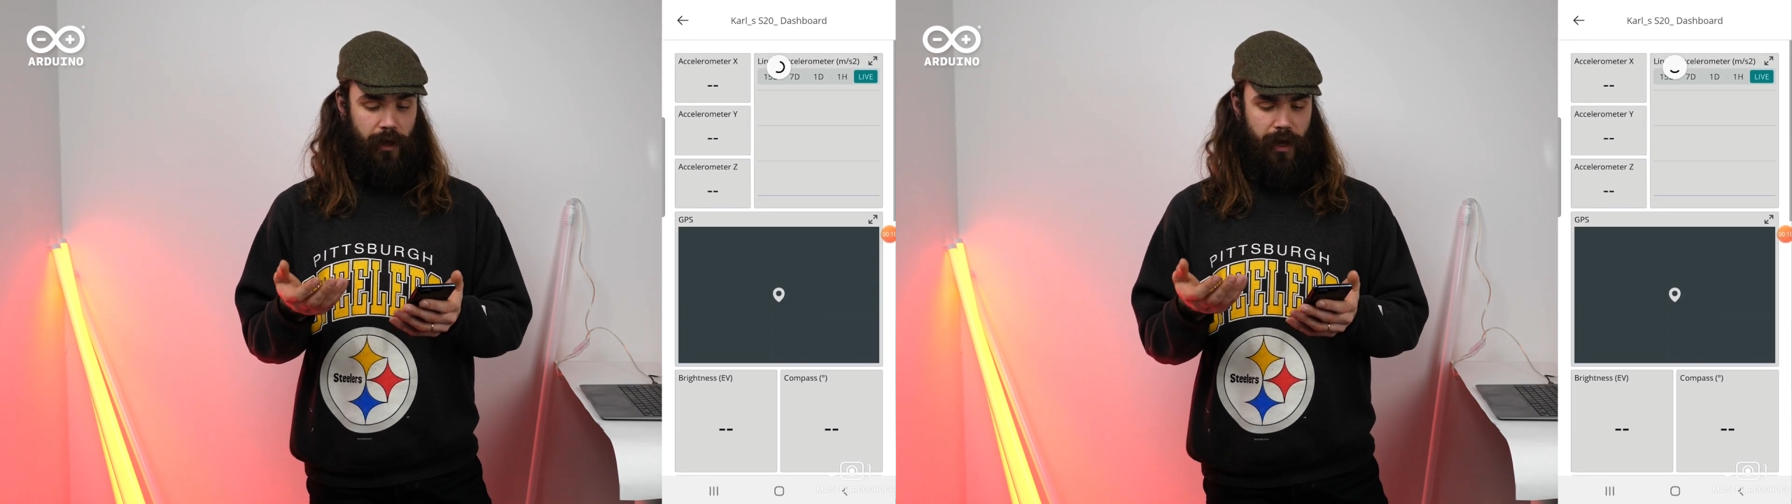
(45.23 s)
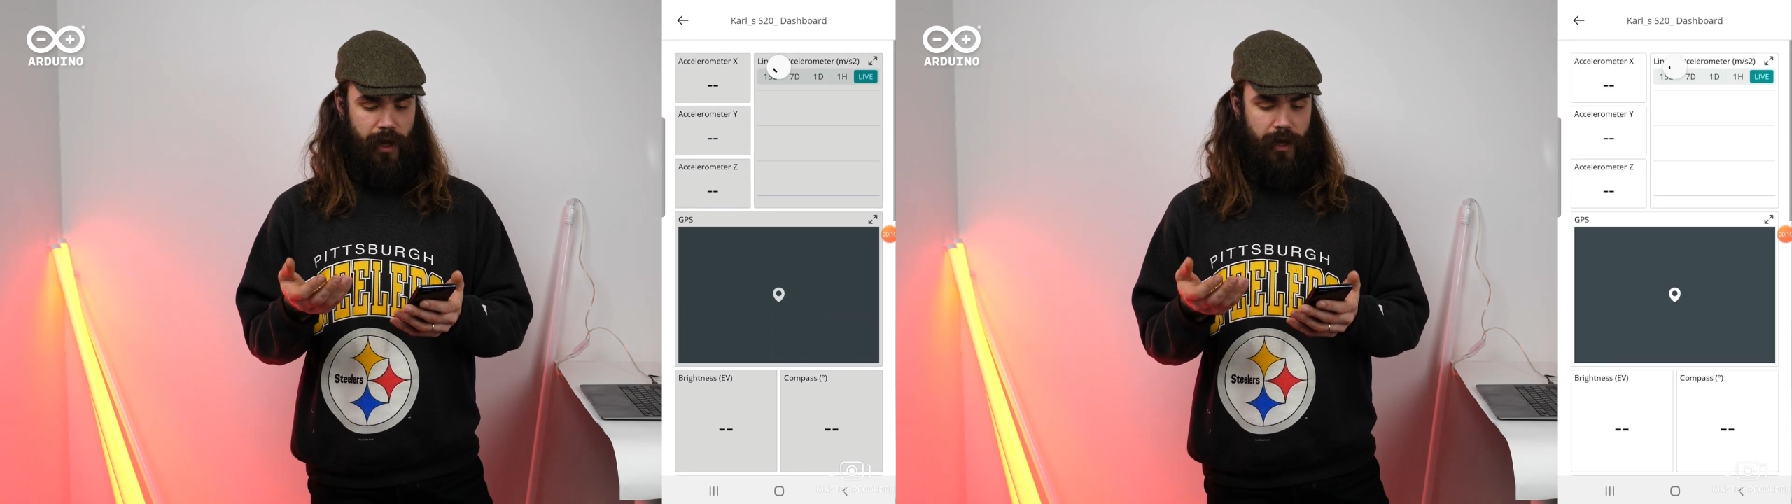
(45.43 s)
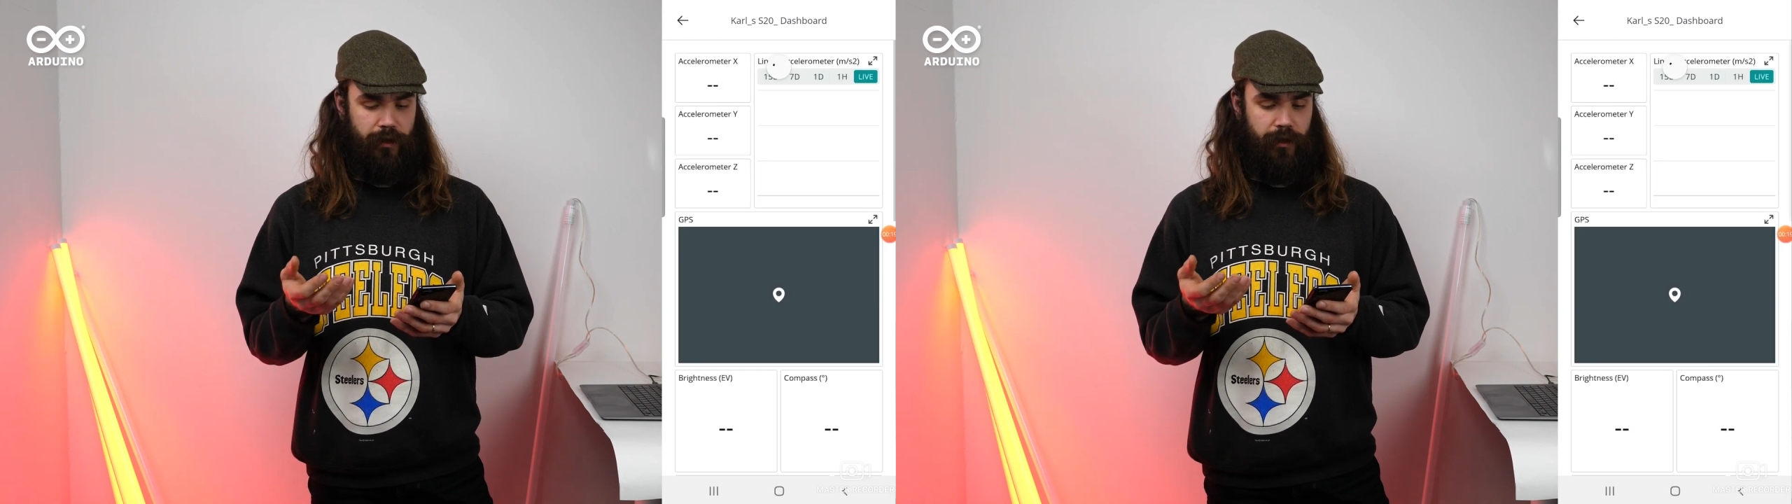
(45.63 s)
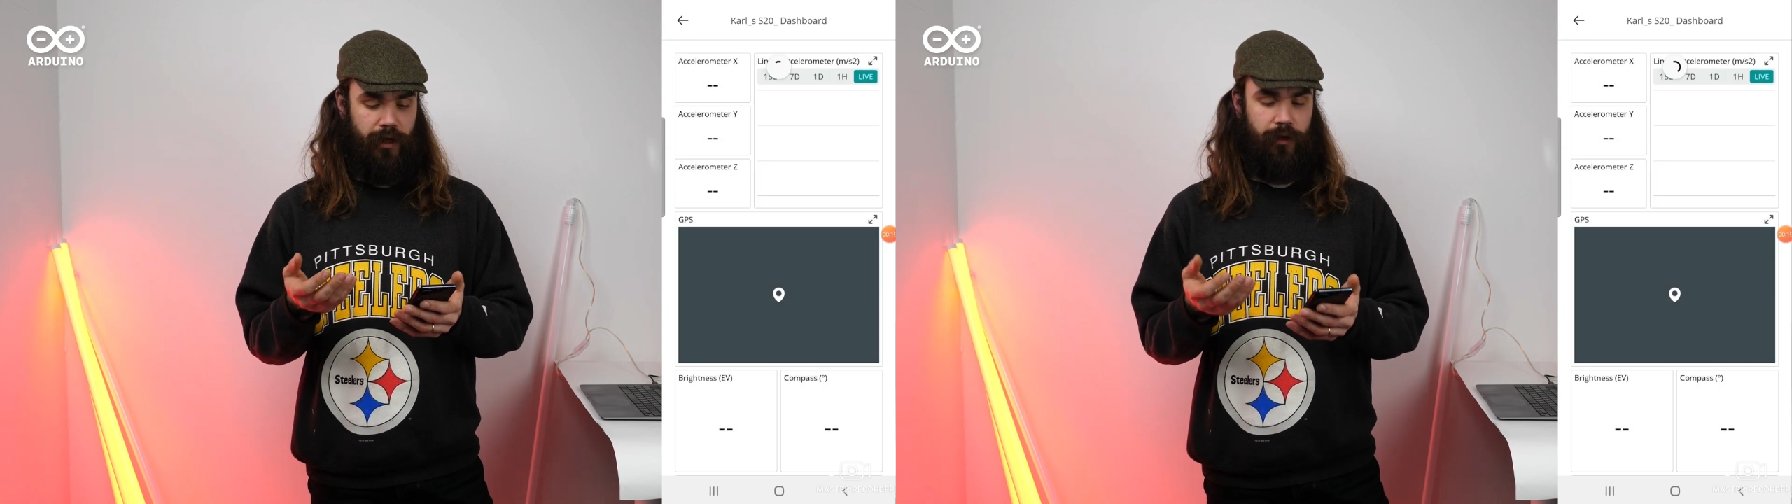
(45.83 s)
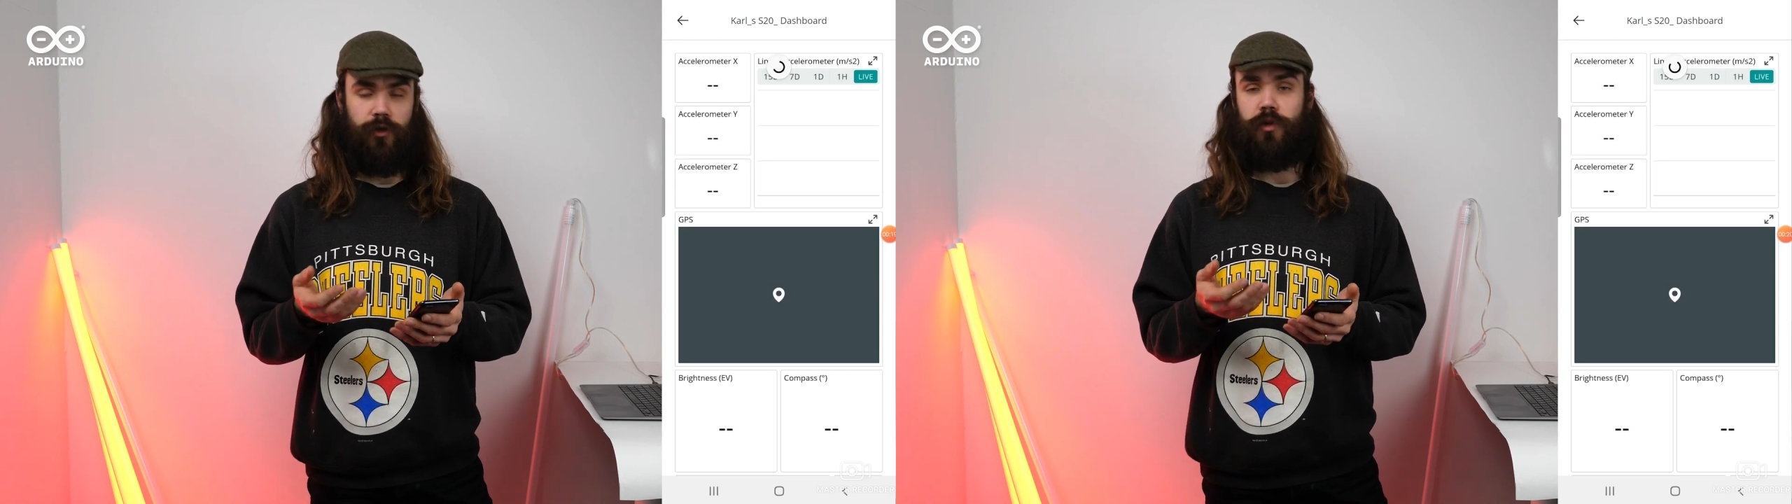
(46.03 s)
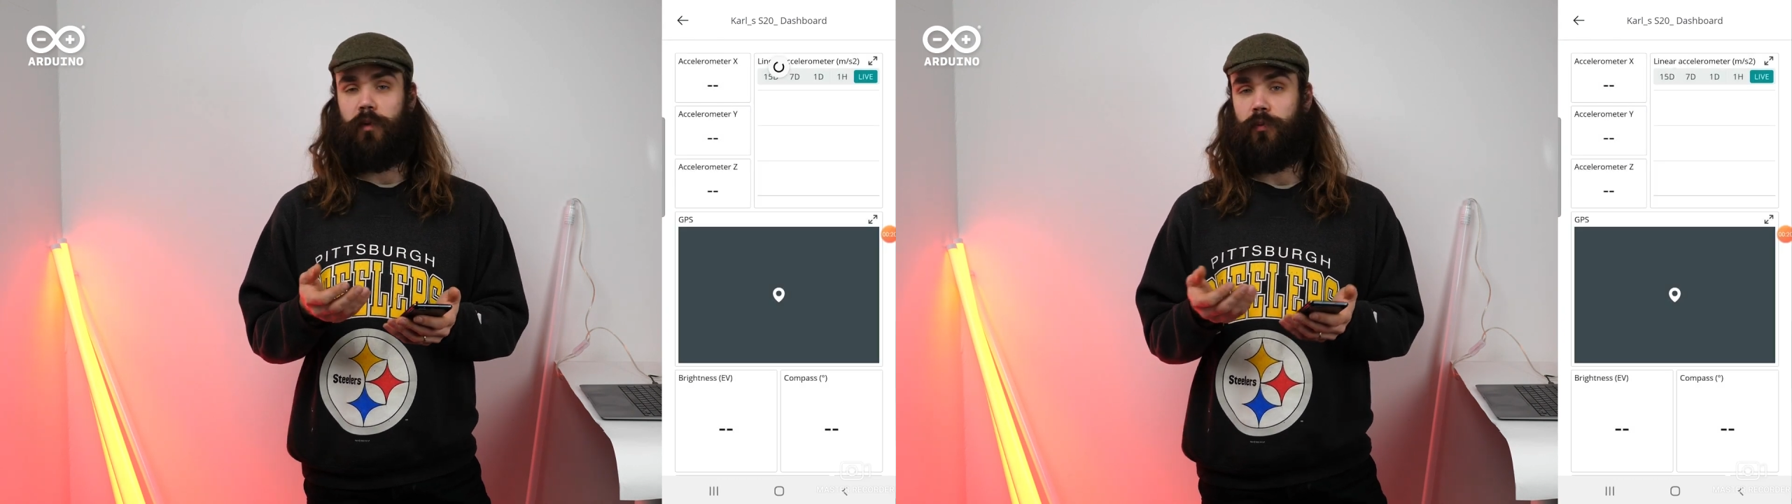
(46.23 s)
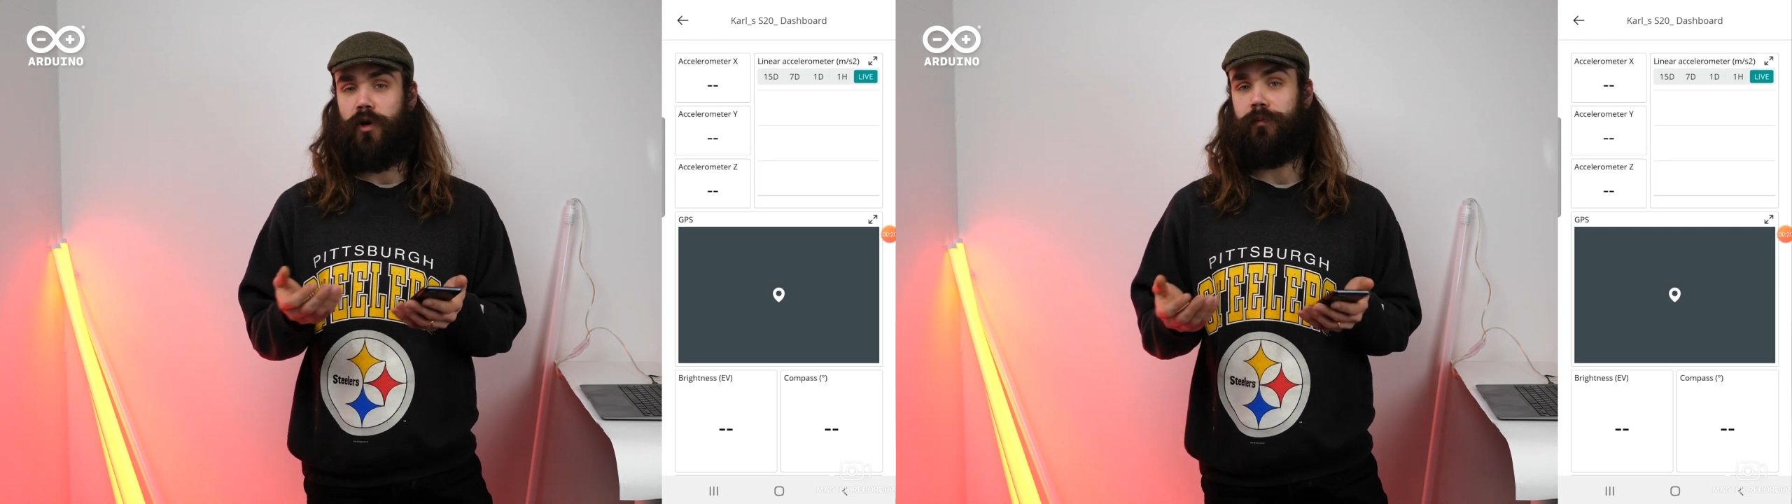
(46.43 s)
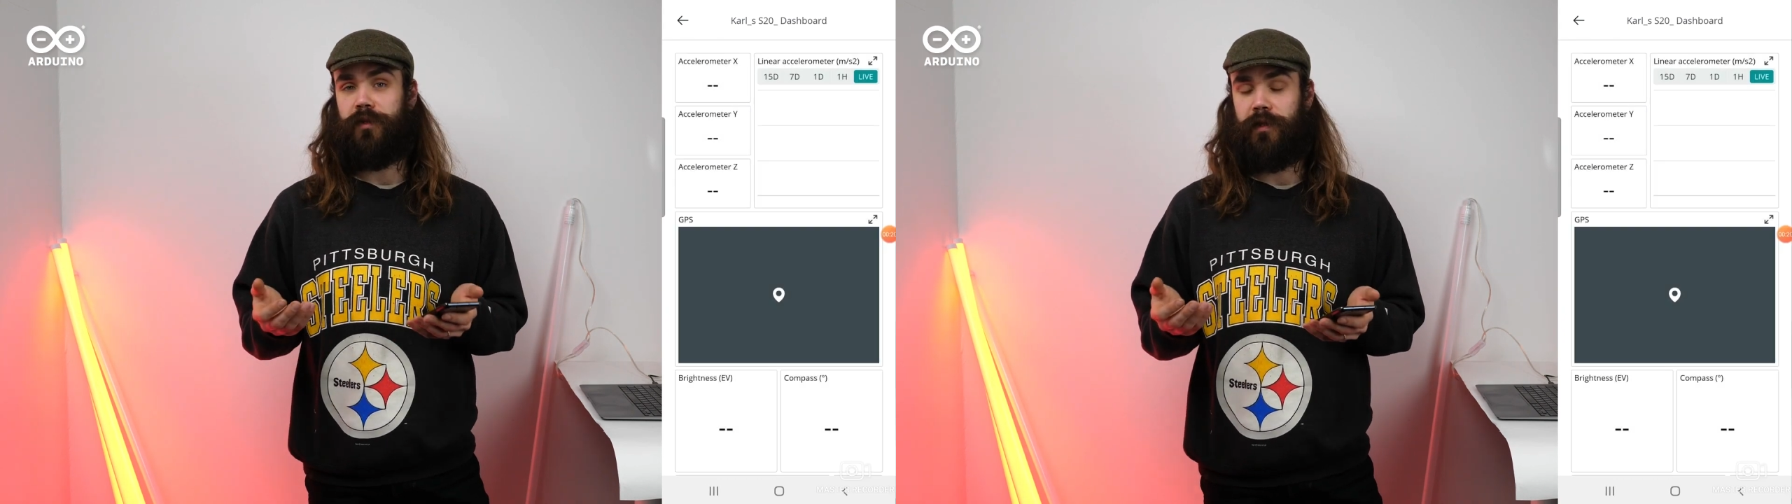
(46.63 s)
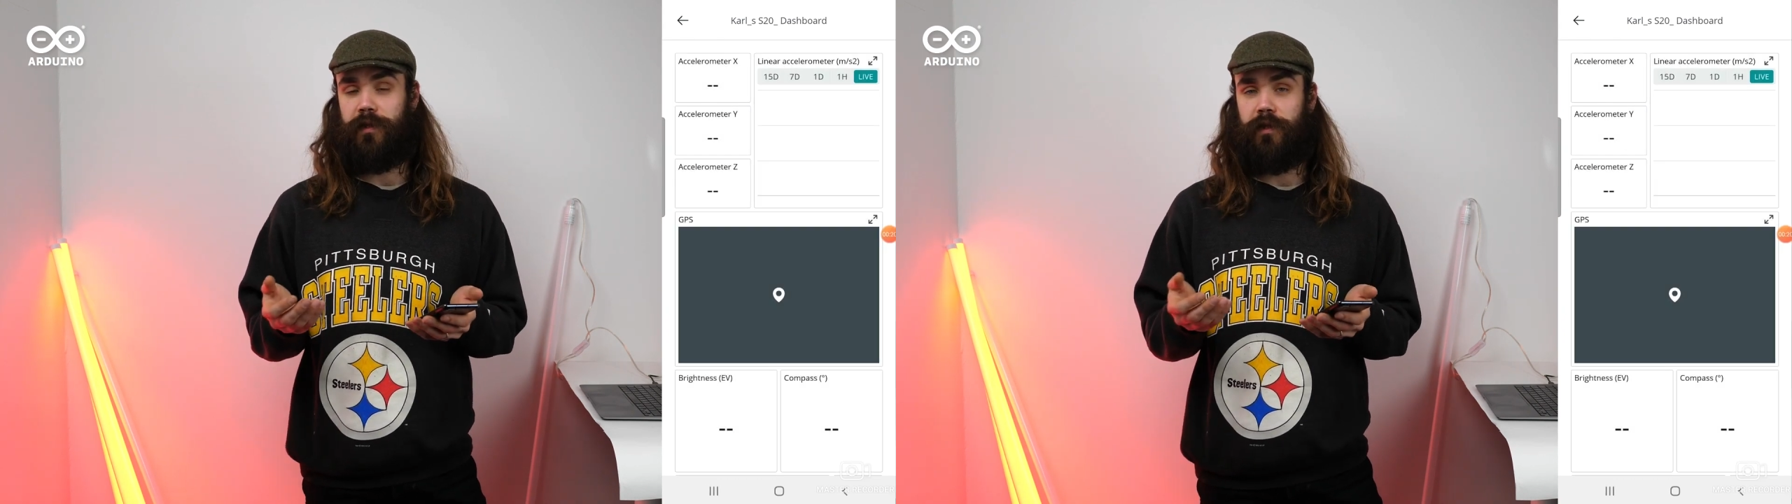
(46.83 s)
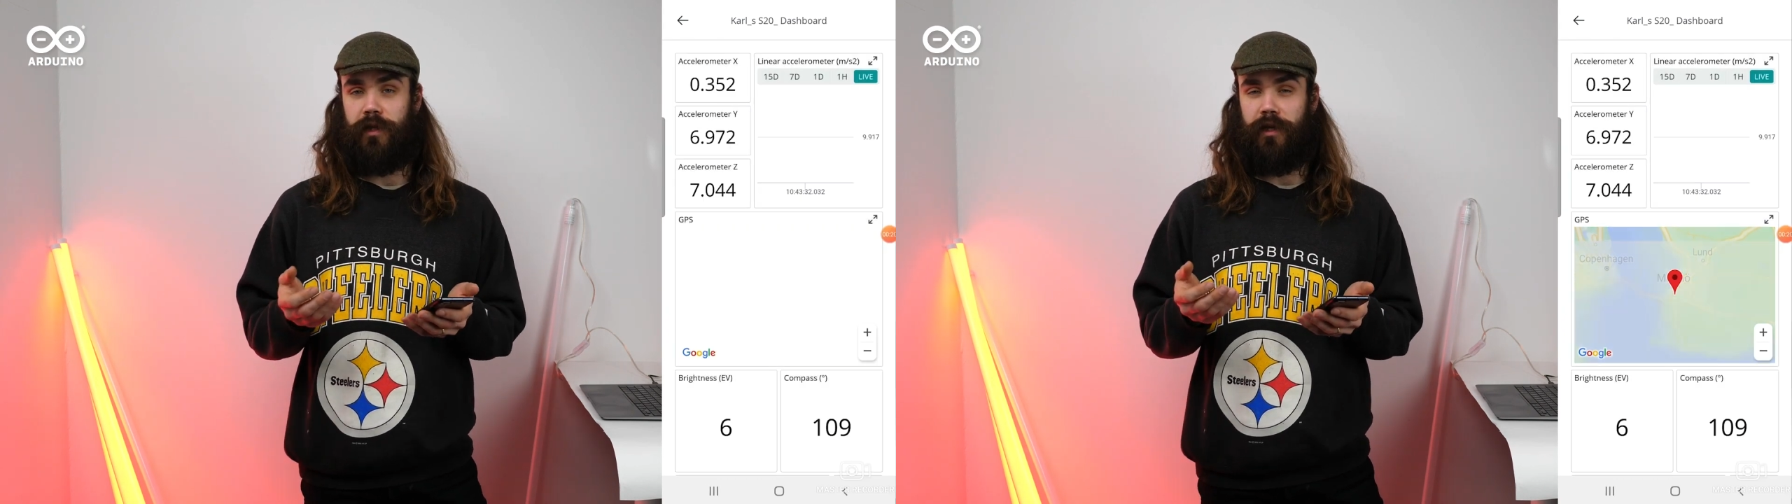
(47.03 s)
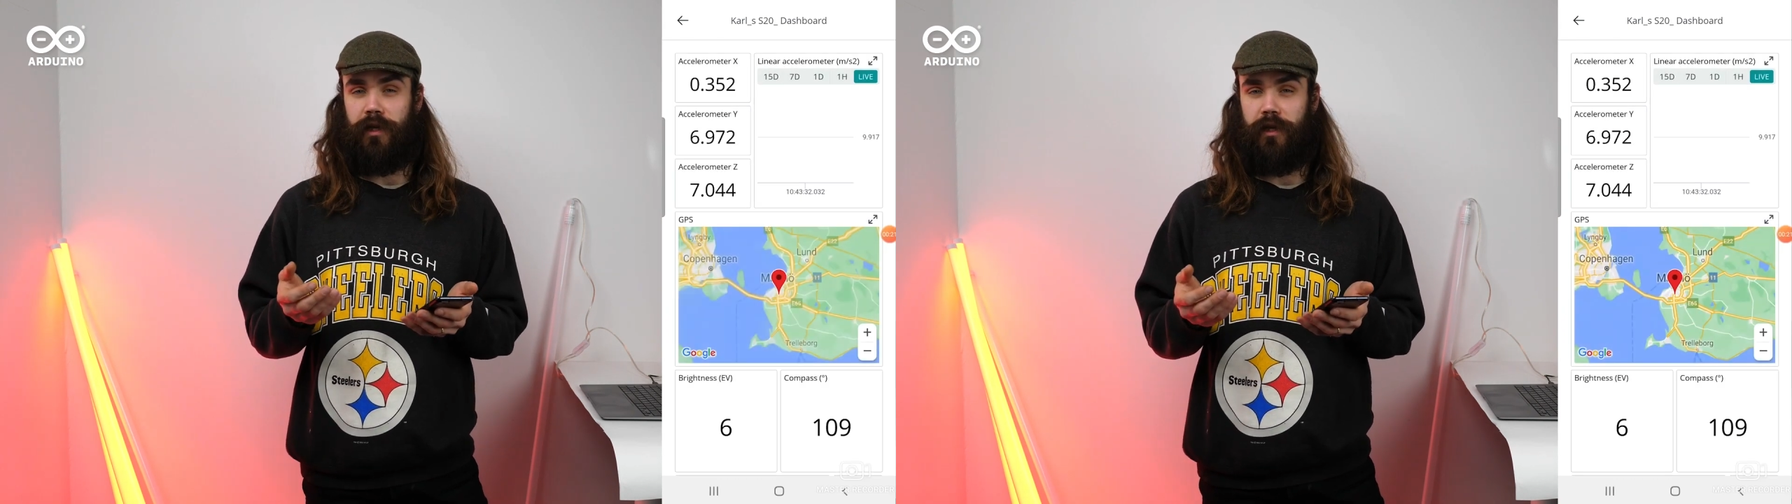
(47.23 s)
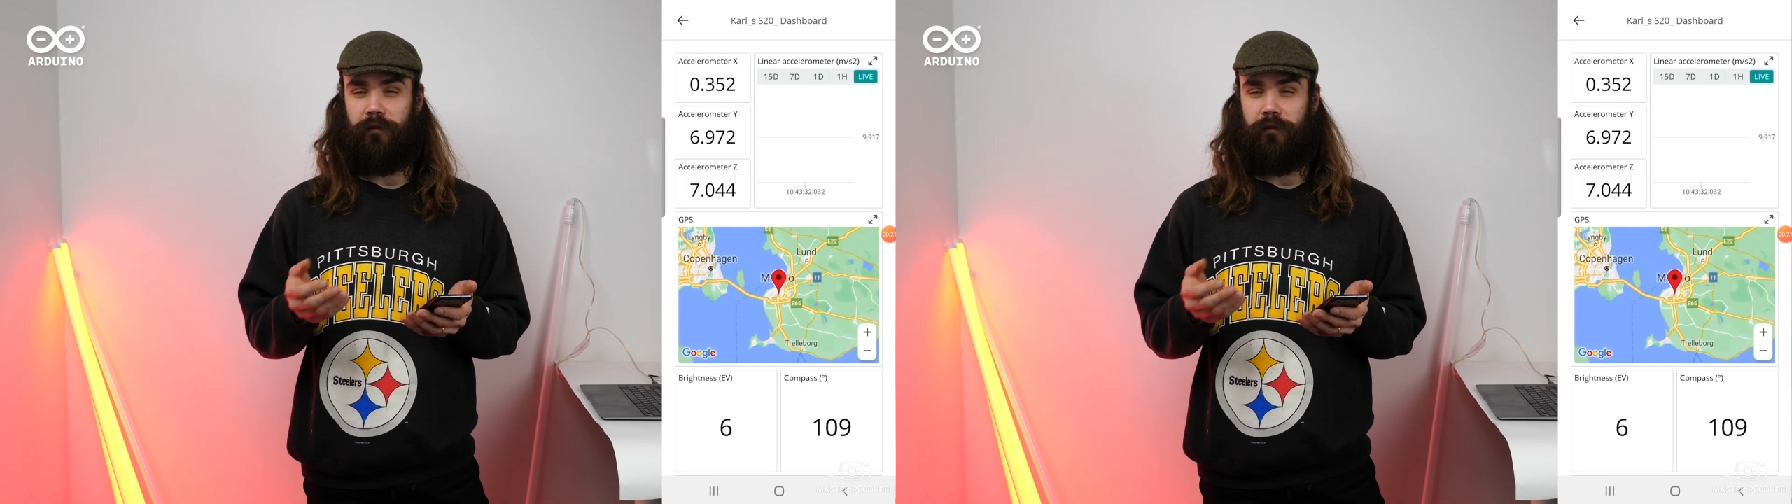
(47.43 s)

and here you should be prompted uh,